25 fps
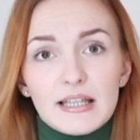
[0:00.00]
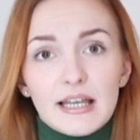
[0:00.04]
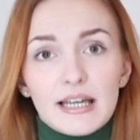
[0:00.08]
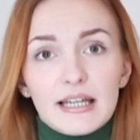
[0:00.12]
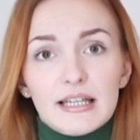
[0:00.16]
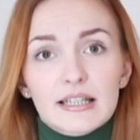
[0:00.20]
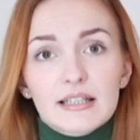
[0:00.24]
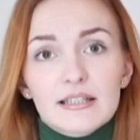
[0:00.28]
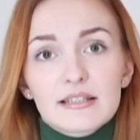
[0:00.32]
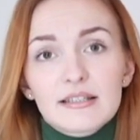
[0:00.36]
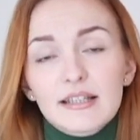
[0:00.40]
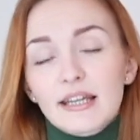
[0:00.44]

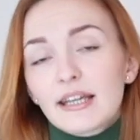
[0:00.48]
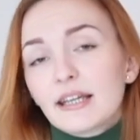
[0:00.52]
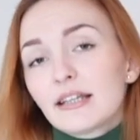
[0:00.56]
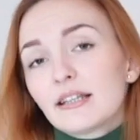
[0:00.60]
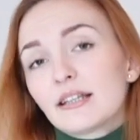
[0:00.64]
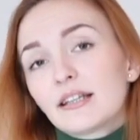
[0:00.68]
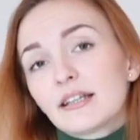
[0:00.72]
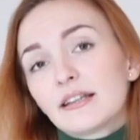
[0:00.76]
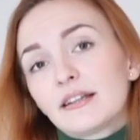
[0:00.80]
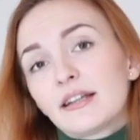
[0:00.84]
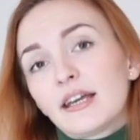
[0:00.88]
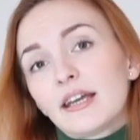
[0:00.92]
Like
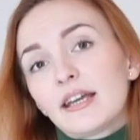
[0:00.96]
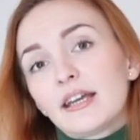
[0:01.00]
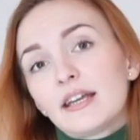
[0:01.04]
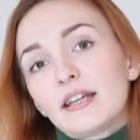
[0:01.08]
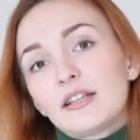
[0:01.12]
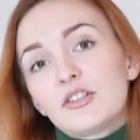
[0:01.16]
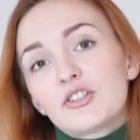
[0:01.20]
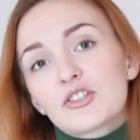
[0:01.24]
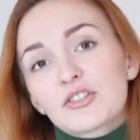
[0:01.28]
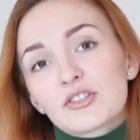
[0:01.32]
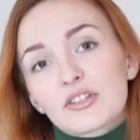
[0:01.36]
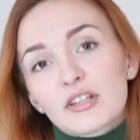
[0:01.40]

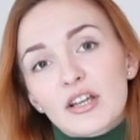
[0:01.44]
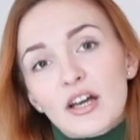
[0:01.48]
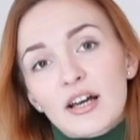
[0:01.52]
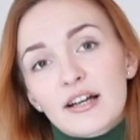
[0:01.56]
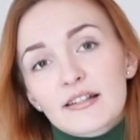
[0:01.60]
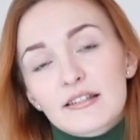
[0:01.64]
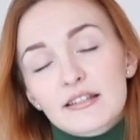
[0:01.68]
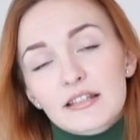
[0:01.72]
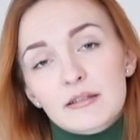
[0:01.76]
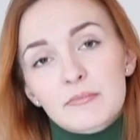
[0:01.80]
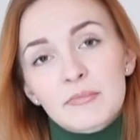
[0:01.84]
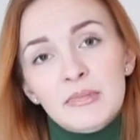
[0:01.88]
they just
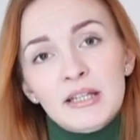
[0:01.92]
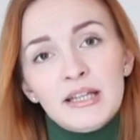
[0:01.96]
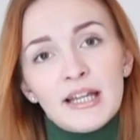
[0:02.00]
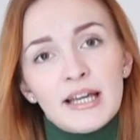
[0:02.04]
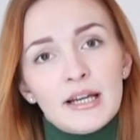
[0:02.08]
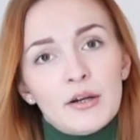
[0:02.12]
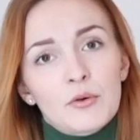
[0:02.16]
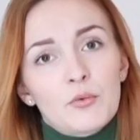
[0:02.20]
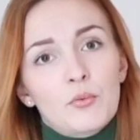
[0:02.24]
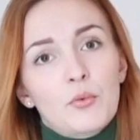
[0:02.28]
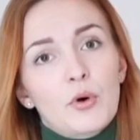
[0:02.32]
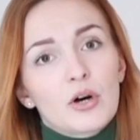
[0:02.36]
asked me
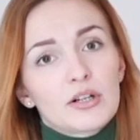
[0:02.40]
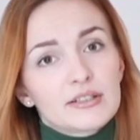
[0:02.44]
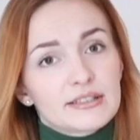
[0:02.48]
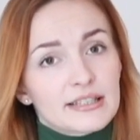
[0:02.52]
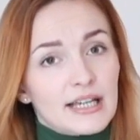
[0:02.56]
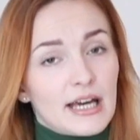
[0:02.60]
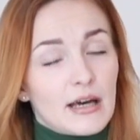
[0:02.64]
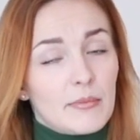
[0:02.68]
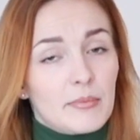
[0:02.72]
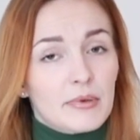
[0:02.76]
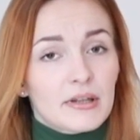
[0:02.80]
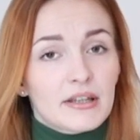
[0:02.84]
like what's
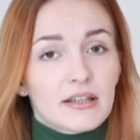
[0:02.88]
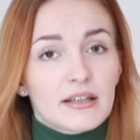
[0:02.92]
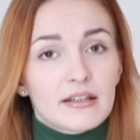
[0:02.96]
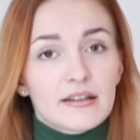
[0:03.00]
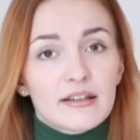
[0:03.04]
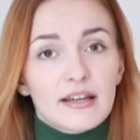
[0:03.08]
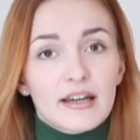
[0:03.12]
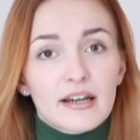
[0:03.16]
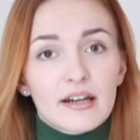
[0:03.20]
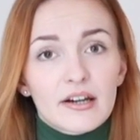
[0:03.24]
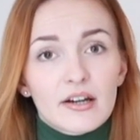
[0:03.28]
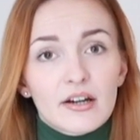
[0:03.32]
happening
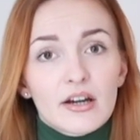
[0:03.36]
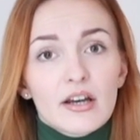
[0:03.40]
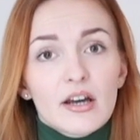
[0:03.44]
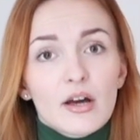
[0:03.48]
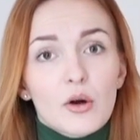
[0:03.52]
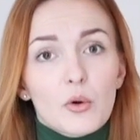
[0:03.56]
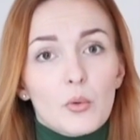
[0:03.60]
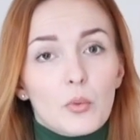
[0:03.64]
there.